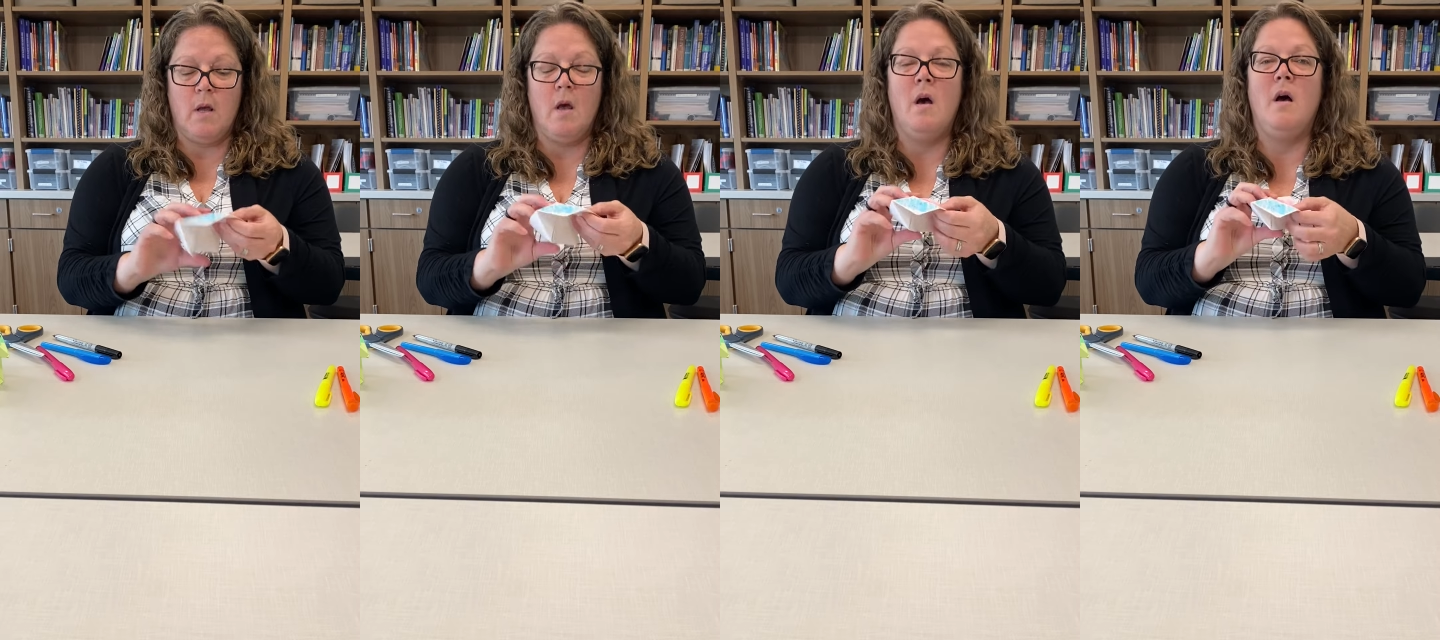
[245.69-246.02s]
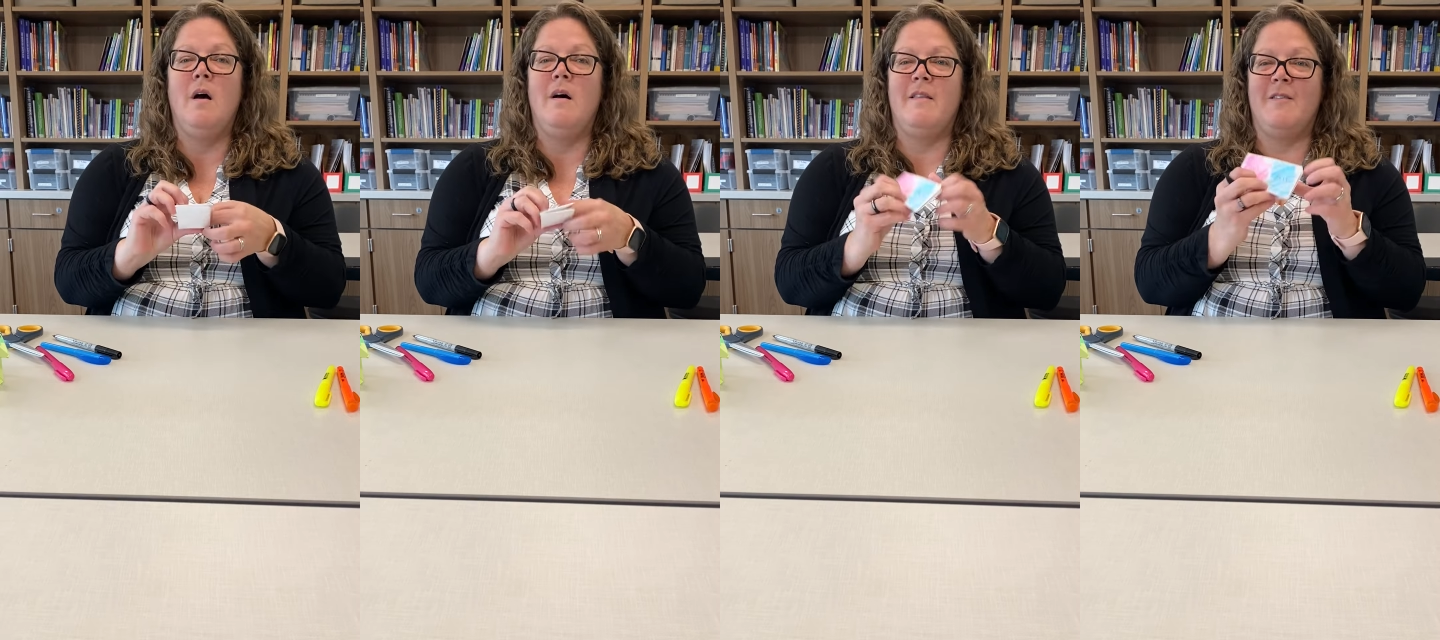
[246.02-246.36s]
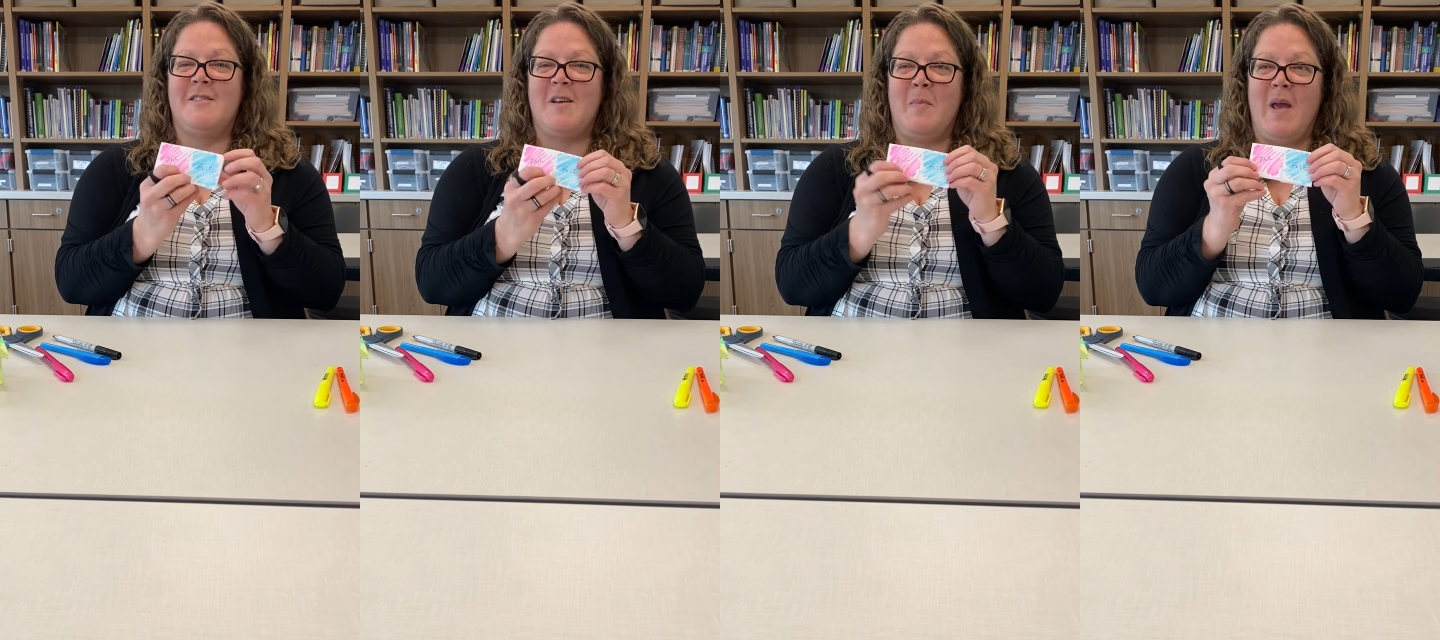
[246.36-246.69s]
It
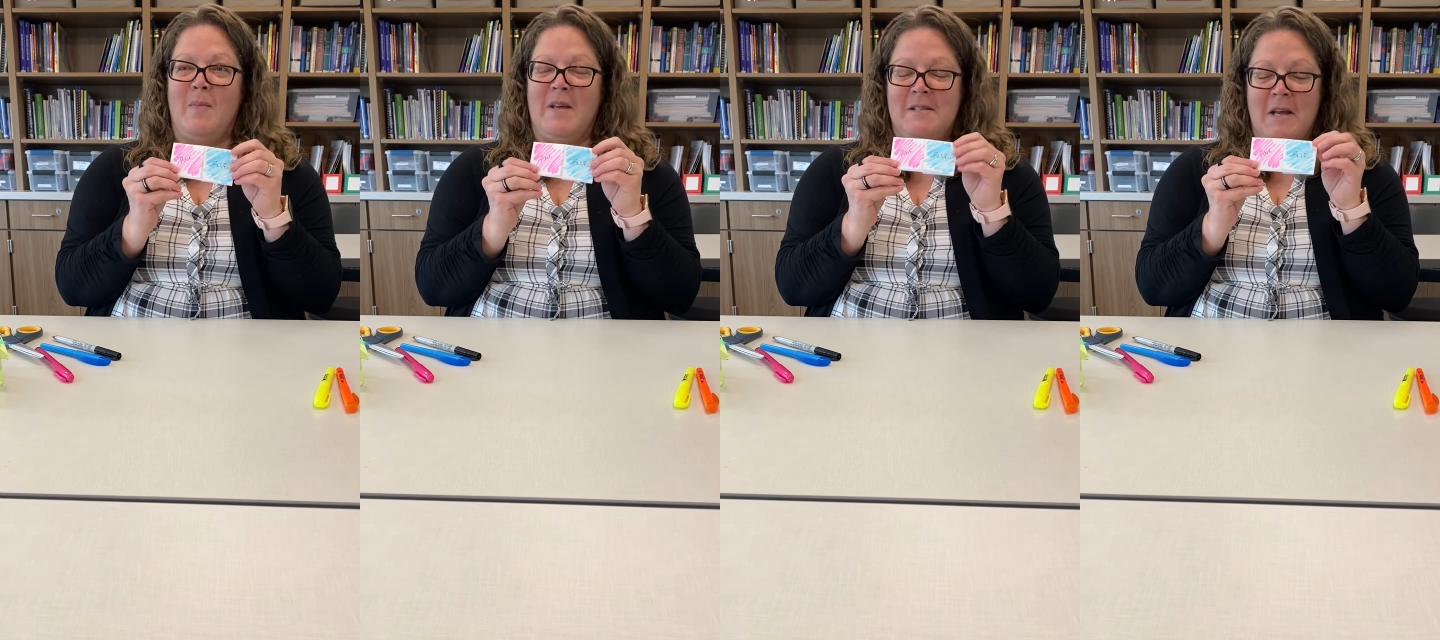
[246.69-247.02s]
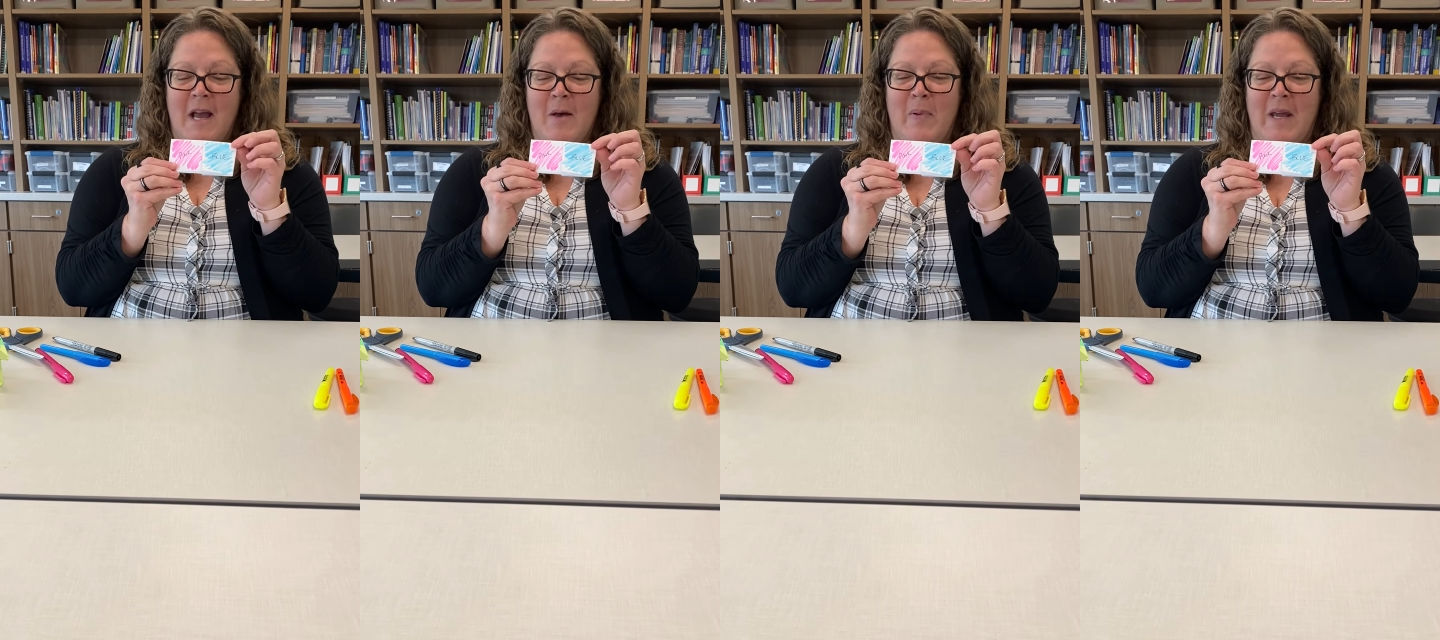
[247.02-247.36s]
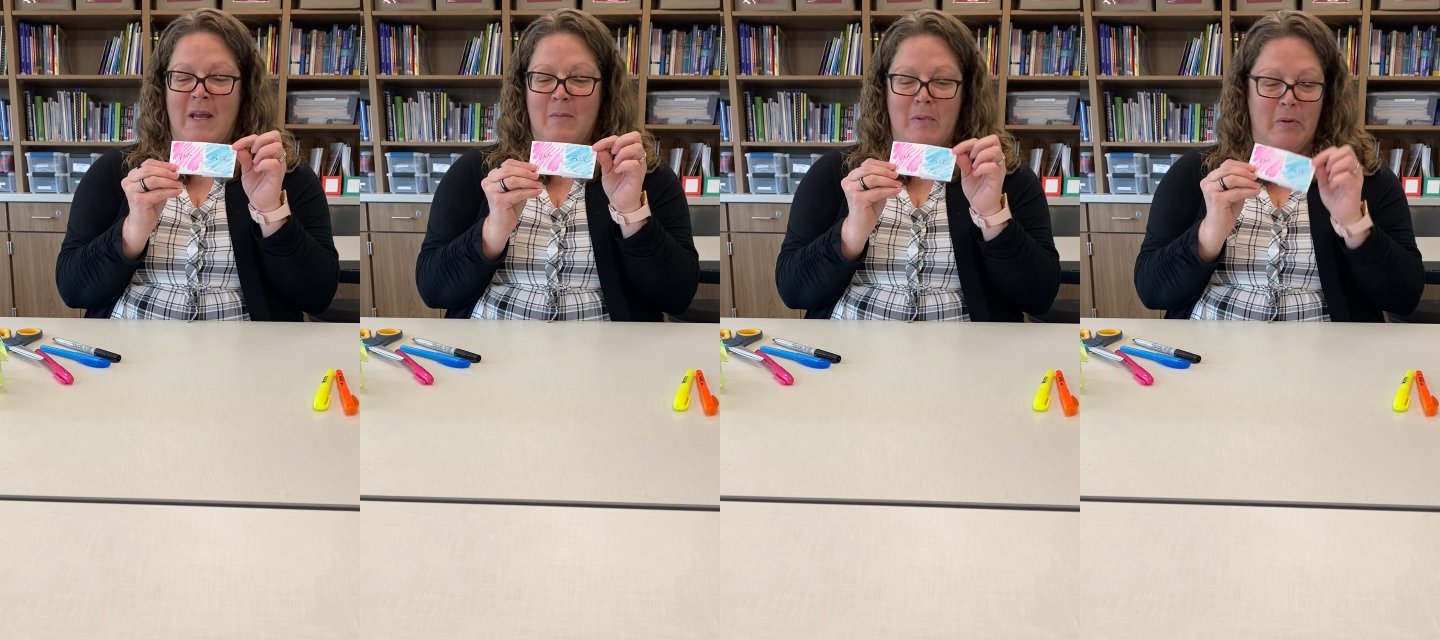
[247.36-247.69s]
looks like babies. I got
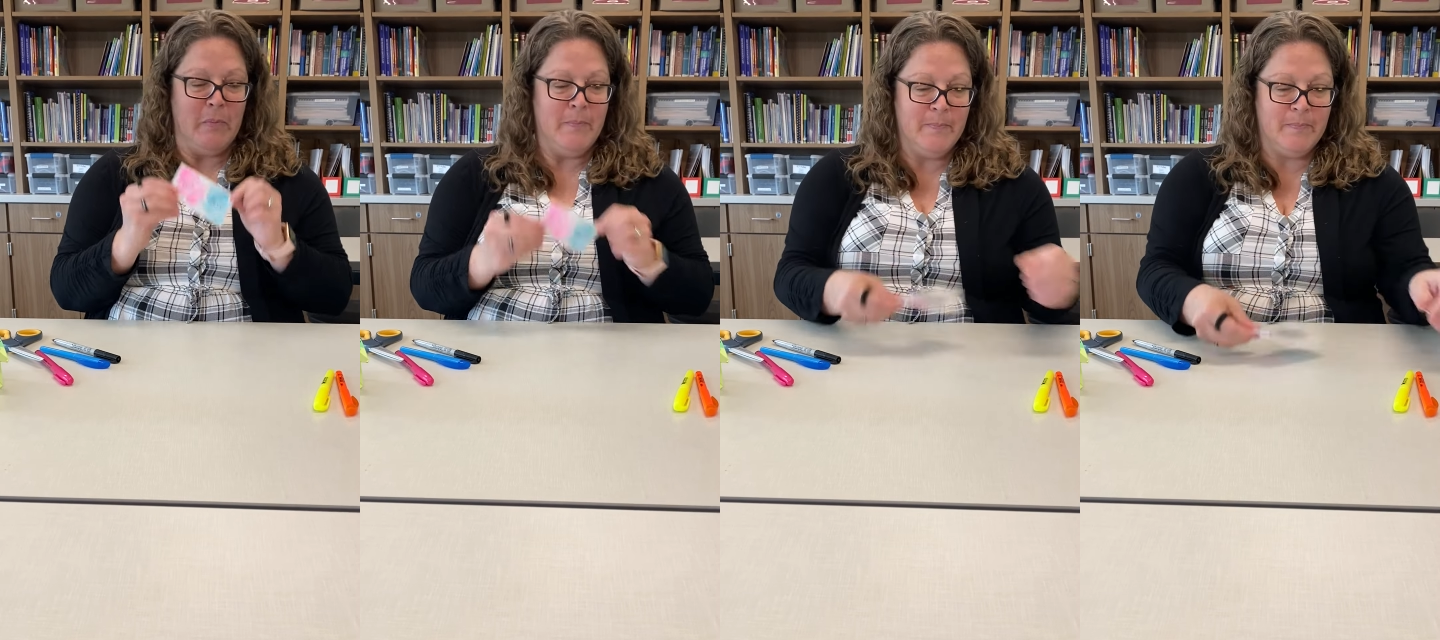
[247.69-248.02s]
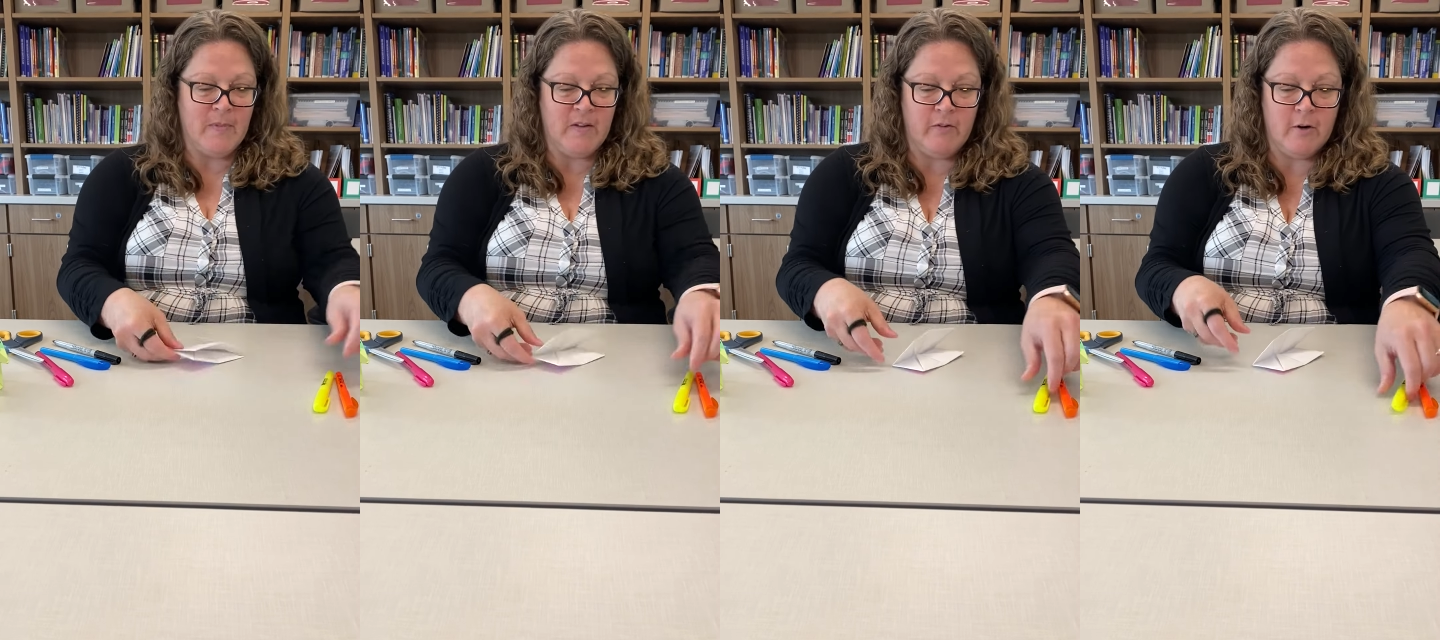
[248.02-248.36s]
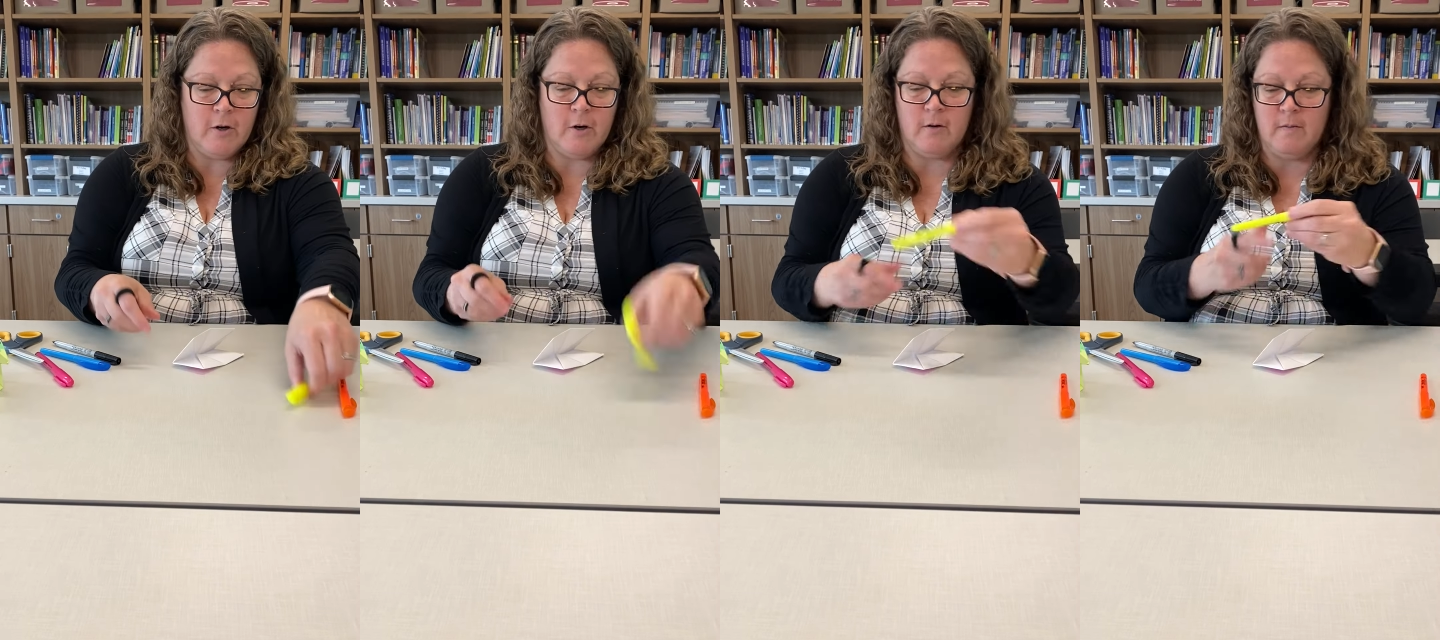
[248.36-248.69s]
pink and blue for
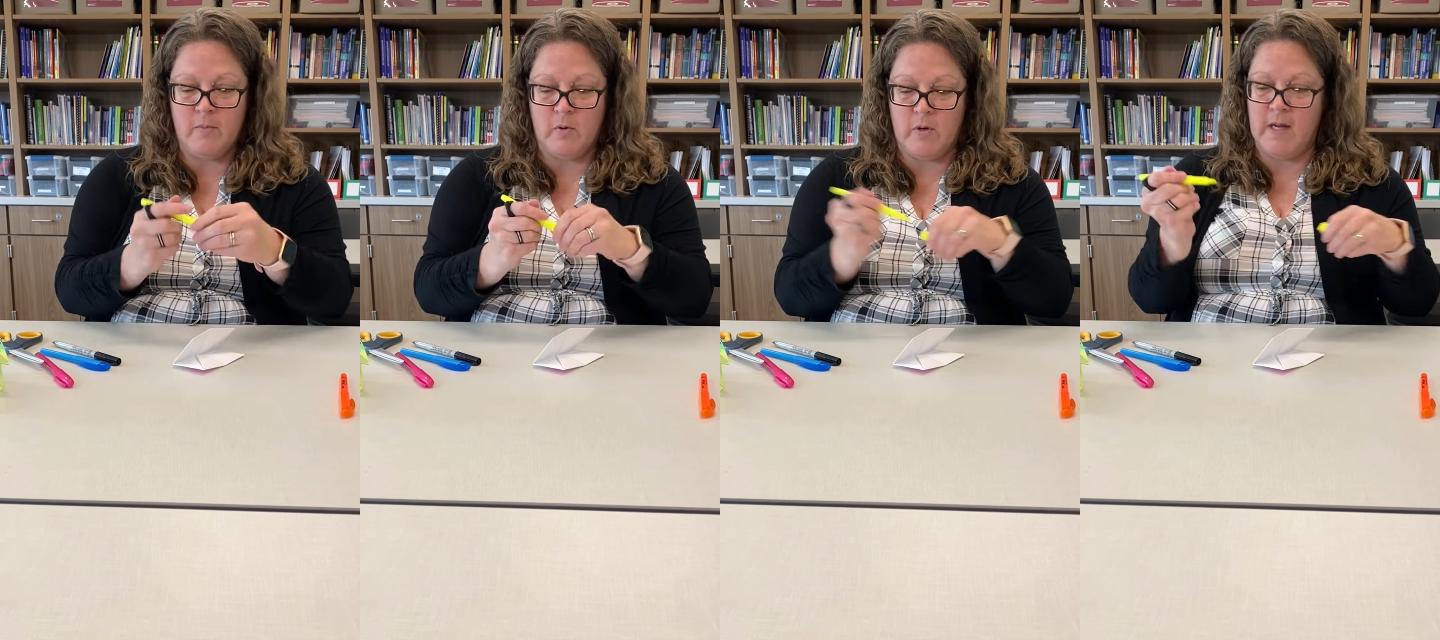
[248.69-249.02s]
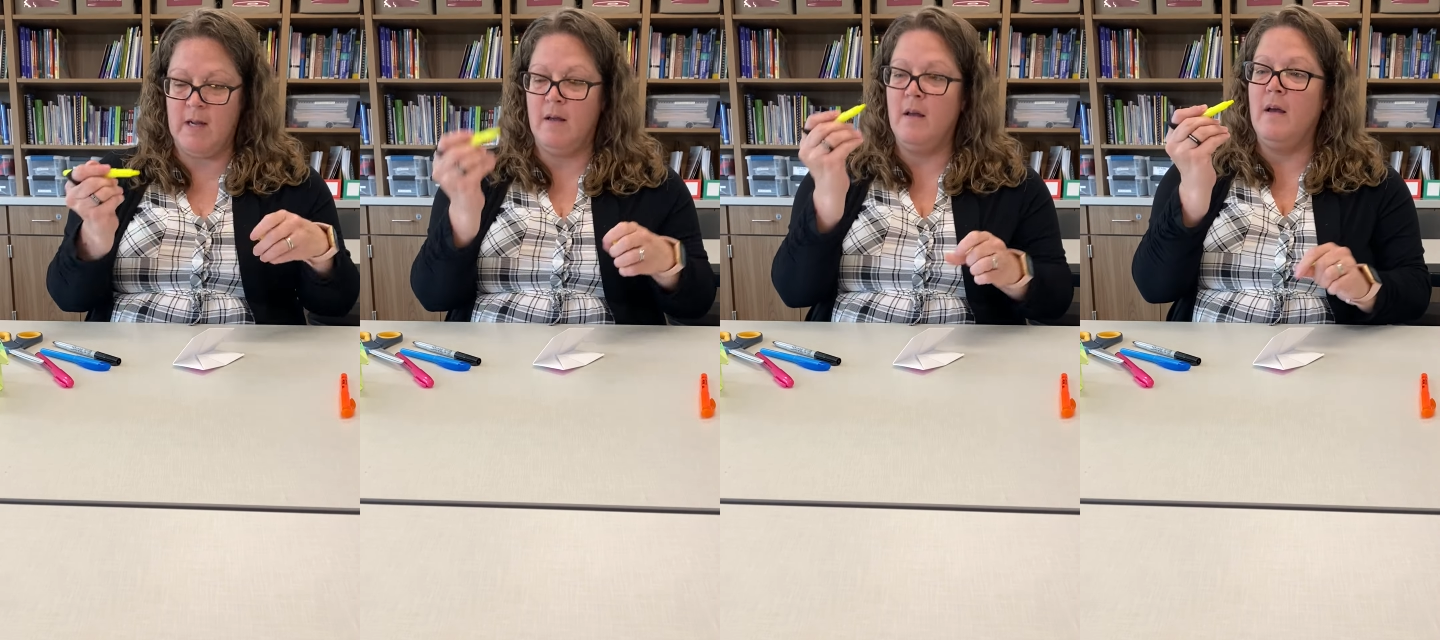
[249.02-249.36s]
girl and boy.